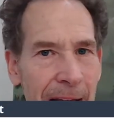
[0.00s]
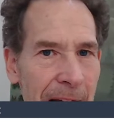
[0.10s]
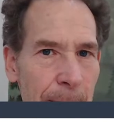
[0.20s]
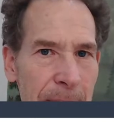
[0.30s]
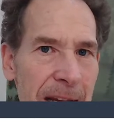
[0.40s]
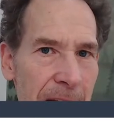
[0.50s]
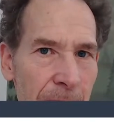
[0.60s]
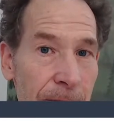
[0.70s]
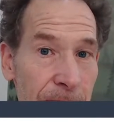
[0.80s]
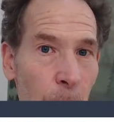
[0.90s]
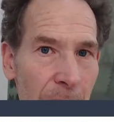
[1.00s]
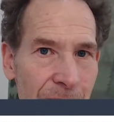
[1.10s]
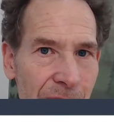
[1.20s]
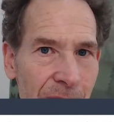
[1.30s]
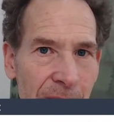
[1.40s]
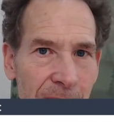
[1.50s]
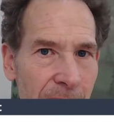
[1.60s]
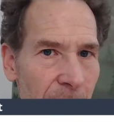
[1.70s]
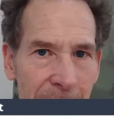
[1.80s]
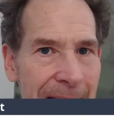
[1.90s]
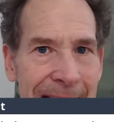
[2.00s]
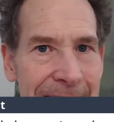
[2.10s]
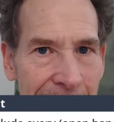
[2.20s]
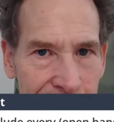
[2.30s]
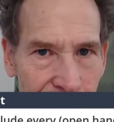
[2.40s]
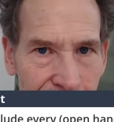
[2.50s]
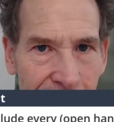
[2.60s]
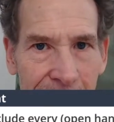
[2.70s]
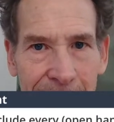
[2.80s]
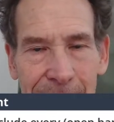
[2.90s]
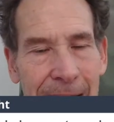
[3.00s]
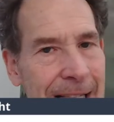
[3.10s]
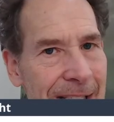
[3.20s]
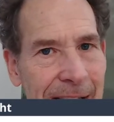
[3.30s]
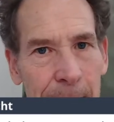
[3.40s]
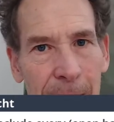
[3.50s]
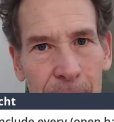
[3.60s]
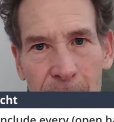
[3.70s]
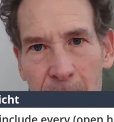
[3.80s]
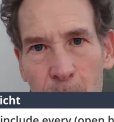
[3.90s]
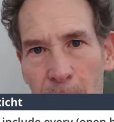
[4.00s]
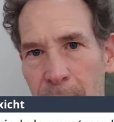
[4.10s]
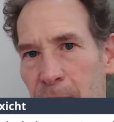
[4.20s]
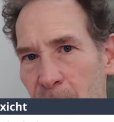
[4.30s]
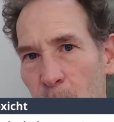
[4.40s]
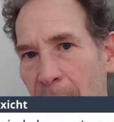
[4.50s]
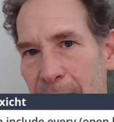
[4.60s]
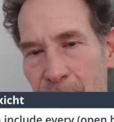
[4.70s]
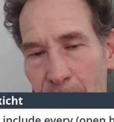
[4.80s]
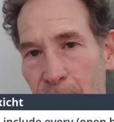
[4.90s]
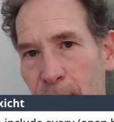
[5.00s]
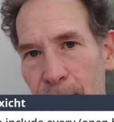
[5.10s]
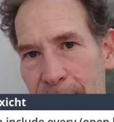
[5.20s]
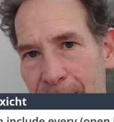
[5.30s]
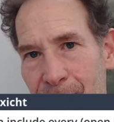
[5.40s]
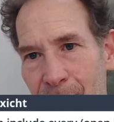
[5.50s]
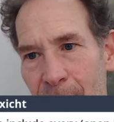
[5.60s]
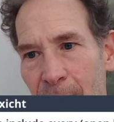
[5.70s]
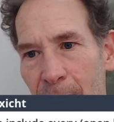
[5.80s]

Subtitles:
at a peak force on any exercise at the same level they were in their 20s or 30s.